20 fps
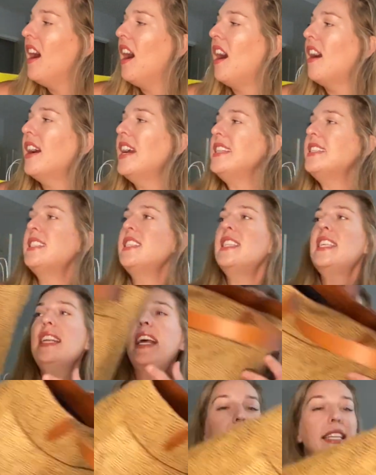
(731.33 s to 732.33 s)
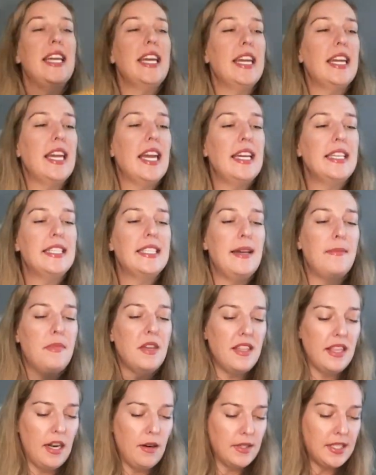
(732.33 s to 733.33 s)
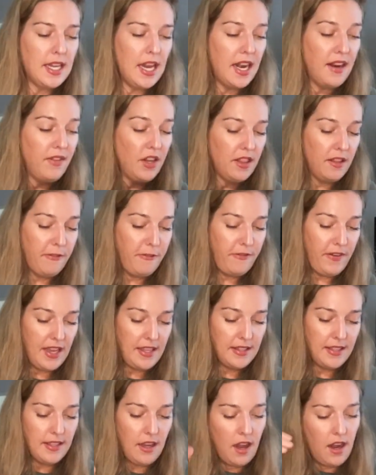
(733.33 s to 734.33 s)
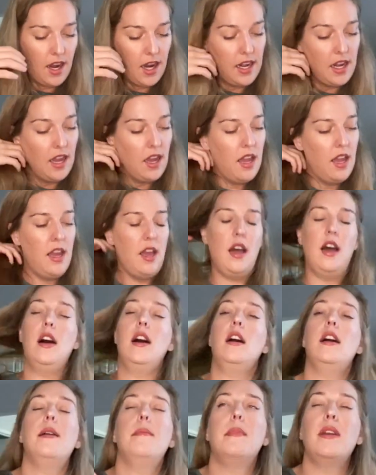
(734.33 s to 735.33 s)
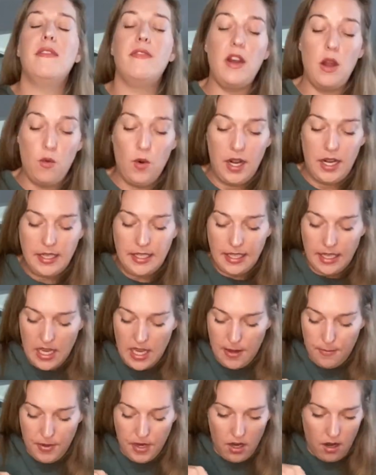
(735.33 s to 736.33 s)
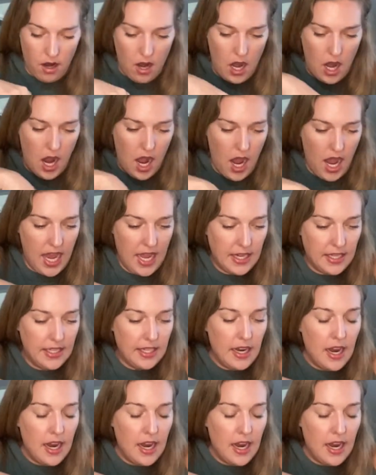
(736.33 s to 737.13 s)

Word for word: All right, so the next thing is something that I was kind of on the fence on, um, if I wanted to keep it or not.